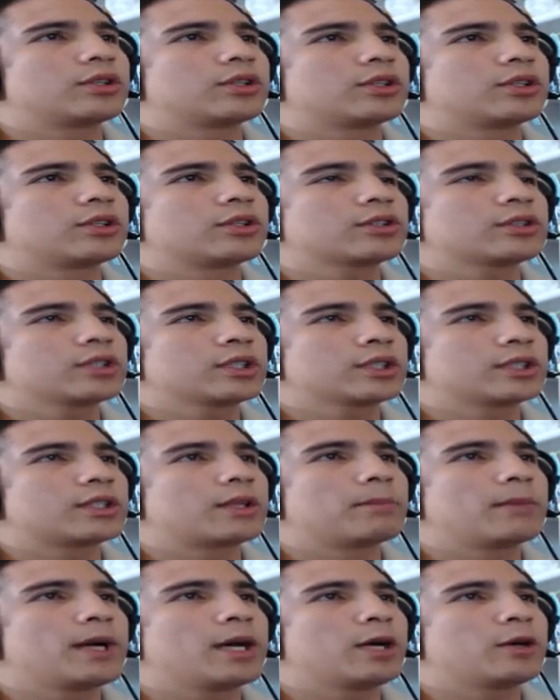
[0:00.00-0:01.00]
it looks like
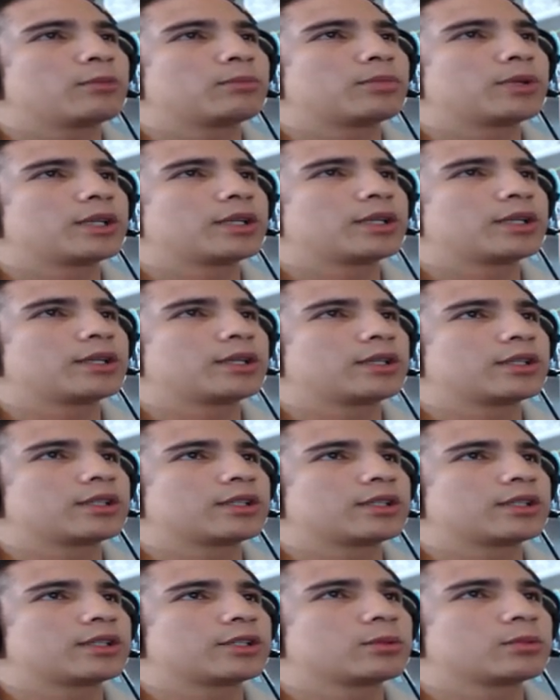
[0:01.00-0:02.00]
the mount, but
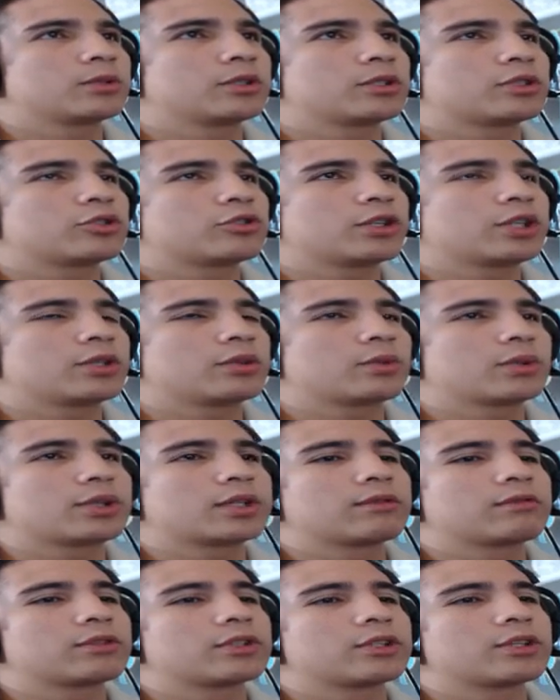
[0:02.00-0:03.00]
Gilbert's trying to
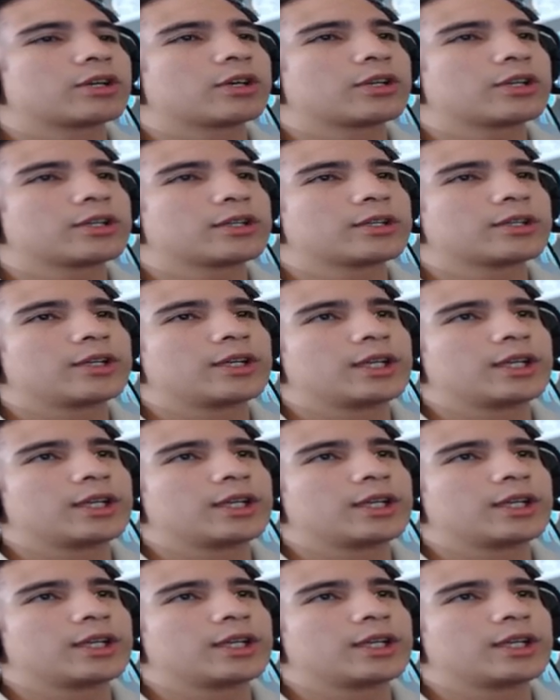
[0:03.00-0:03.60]
recover guard.